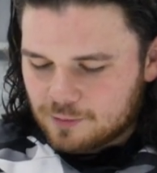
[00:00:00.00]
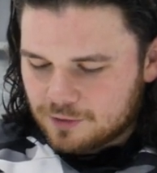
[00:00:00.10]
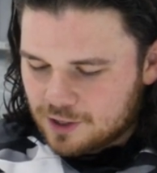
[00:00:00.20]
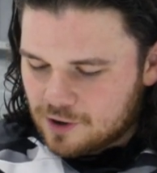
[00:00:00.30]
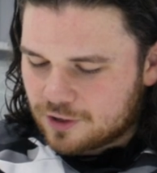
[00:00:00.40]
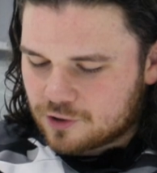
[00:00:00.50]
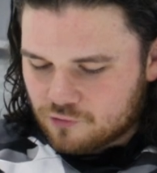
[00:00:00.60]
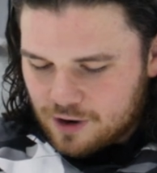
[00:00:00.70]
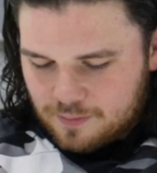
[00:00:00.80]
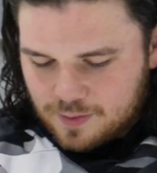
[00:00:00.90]
I'm going to go on a
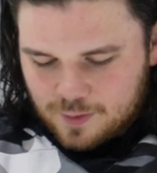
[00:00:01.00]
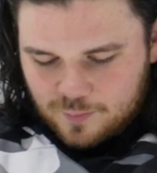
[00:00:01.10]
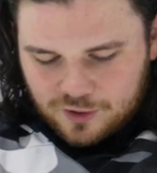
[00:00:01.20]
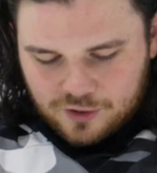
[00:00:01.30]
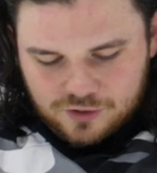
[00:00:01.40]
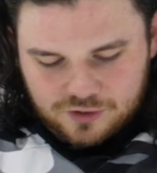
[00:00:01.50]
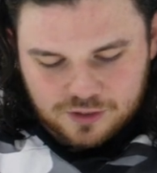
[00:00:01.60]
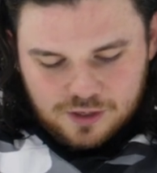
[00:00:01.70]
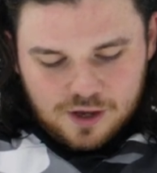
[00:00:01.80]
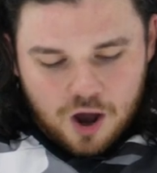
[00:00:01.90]
grip because
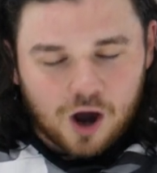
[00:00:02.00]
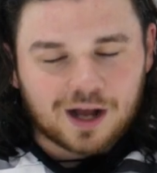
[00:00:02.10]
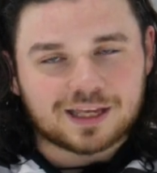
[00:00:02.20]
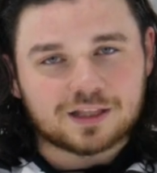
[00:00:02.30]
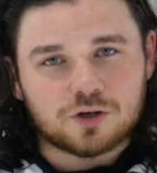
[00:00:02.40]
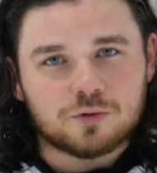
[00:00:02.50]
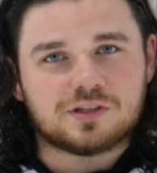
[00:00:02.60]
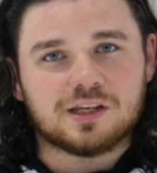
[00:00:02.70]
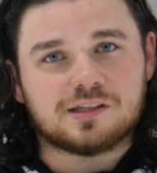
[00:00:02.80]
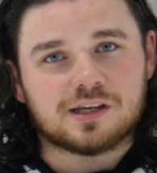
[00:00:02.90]
I think the new
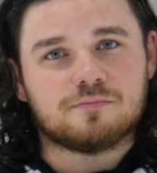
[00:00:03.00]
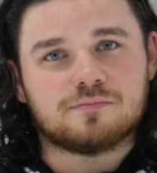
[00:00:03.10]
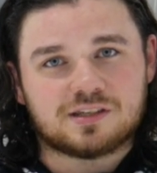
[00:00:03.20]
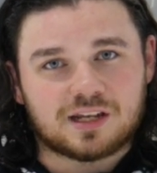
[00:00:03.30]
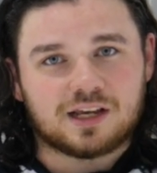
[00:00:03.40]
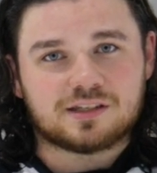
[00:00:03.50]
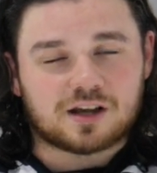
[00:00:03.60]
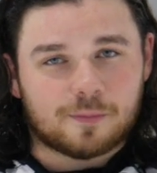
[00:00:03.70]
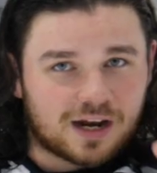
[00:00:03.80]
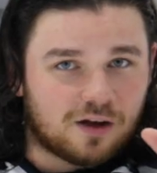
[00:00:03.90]
CCM sticks
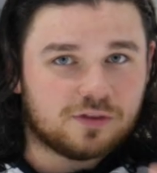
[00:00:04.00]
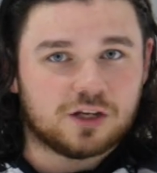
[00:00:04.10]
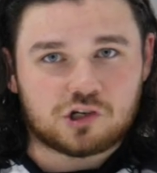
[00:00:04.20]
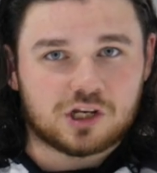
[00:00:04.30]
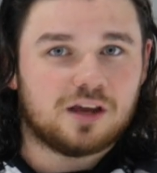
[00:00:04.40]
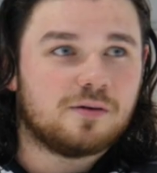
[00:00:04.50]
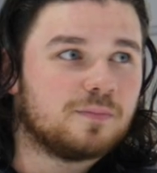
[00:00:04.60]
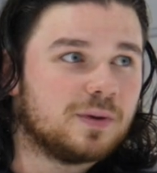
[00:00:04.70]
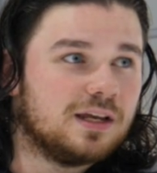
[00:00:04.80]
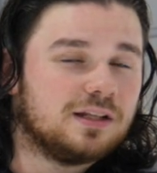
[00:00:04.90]
coming out this year,
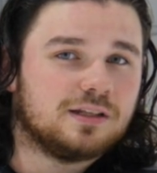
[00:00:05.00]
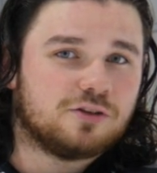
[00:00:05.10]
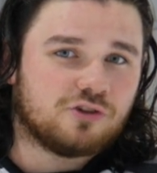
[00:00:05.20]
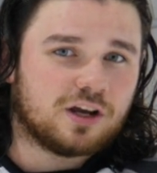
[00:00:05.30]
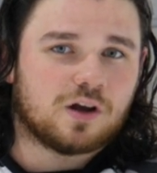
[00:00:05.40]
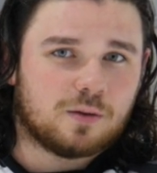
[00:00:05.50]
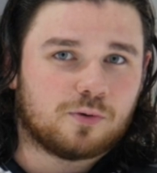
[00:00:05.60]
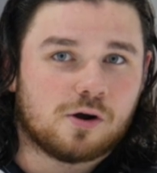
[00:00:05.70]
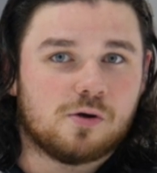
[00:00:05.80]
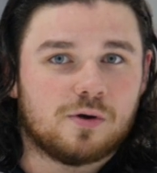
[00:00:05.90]
being the Trigger 9
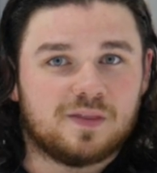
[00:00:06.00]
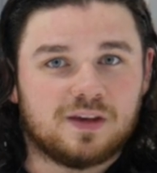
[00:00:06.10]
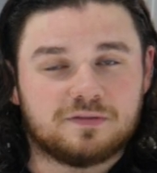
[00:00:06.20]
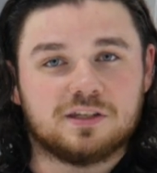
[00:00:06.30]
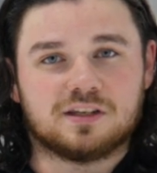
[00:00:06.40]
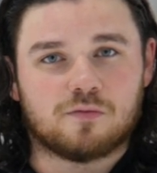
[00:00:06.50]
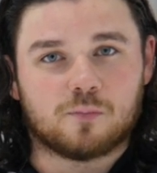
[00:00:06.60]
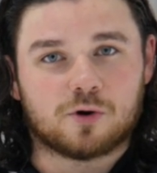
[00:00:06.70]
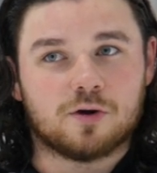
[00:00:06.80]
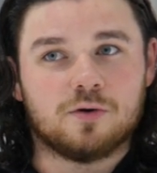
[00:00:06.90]
Pro and the FT7
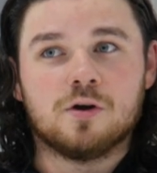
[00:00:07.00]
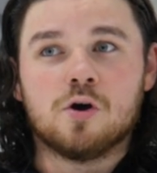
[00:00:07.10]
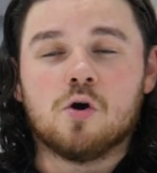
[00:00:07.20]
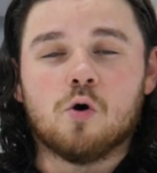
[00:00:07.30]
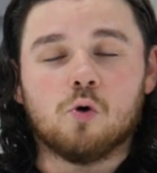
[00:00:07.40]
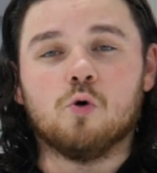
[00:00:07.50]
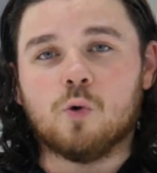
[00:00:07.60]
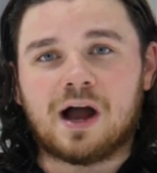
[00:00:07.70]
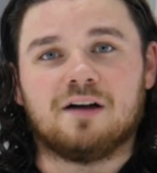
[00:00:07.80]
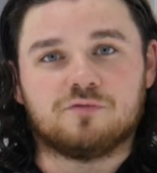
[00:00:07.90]
Pro, all
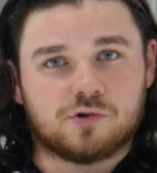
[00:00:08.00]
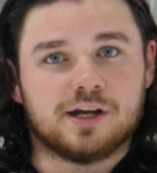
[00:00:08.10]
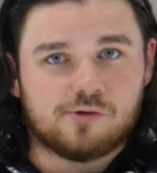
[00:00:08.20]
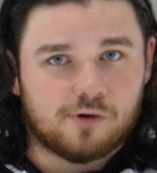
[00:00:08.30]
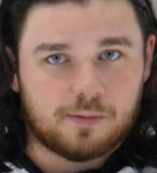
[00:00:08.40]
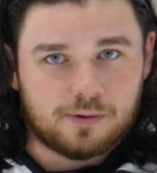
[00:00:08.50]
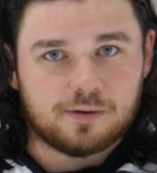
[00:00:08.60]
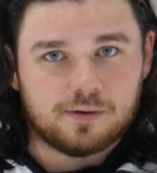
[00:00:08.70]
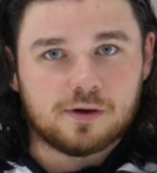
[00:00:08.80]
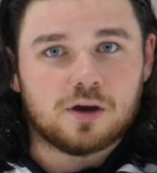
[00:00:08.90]
have great grip.
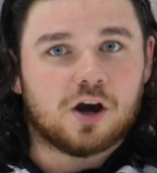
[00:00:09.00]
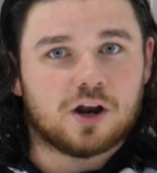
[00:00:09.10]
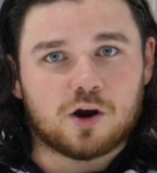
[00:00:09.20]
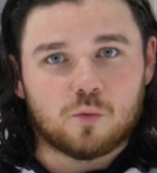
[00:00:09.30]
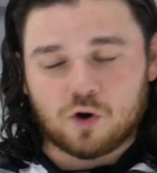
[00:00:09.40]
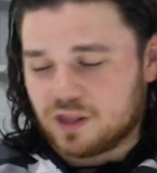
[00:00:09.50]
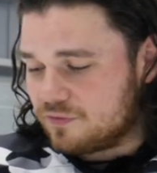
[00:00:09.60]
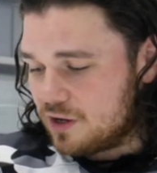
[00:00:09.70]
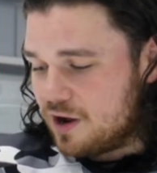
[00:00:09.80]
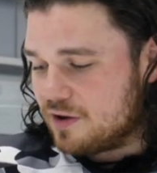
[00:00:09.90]
I don't know what they've
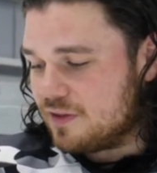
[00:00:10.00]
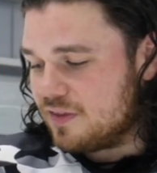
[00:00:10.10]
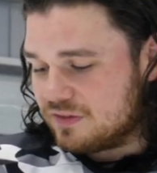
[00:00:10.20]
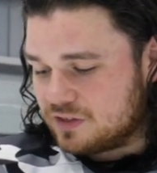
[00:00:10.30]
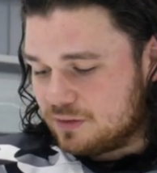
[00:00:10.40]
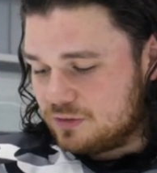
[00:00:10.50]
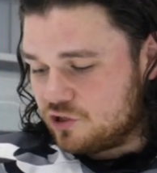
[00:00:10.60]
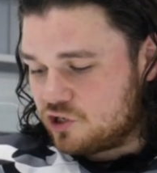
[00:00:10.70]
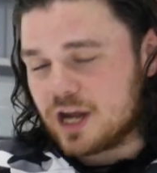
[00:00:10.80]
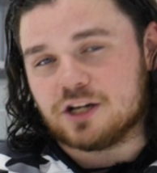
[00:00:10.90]
done. They've seemed to
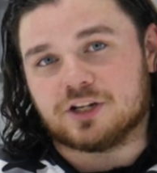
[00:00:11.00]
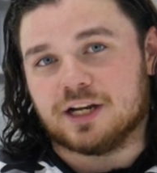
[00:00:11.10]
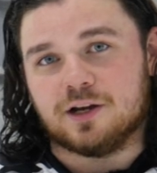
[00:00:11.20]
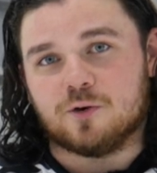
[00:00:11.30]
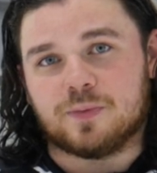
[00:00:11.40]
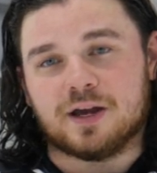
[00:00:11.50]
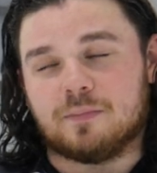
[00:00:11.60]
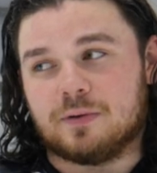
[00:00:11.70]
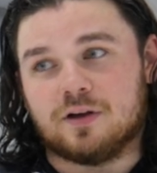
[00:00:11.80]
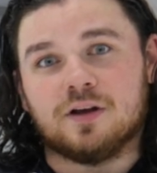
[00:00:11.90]
change it a little bit,
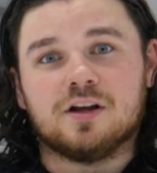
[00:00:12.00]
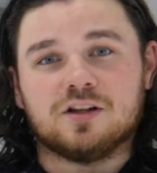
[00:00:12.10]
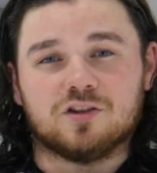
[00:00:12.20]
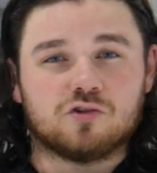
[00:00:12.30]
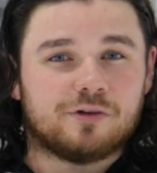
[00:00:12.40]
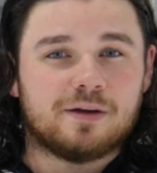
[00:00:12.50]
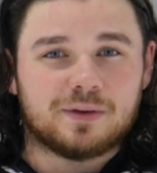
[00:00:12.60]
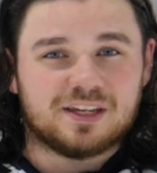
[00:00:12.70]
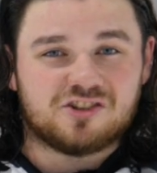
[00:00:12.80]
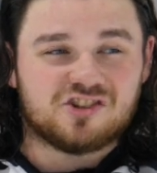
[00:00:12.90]
but the grip
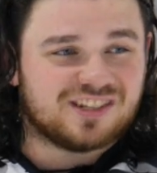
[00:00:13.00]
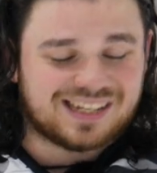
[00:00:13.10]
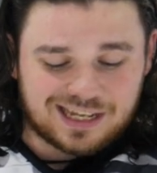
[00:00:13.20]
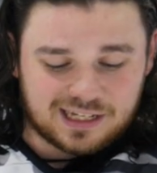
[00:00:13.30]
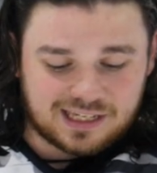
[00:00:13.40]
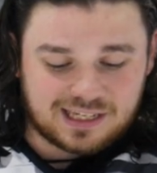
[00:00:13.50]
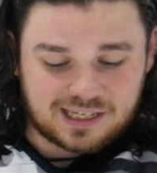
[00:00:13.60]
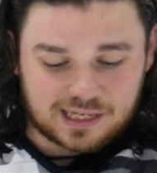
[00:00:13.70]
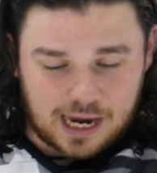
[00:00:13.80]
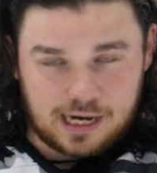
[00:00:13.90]
is just
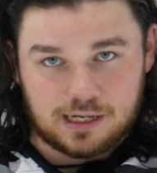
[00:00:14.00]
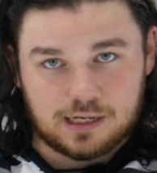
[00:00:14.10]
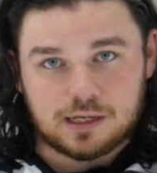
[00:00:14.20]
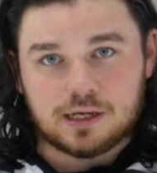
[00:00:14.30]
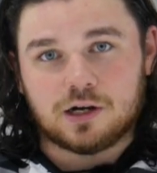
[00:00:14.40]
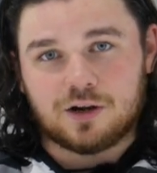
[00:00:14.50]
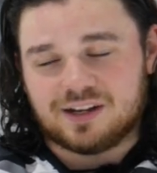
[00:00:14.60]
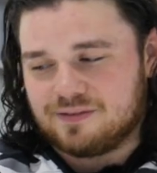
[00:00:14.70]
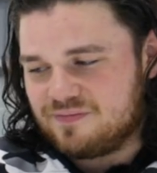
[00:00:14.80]
insane. Like,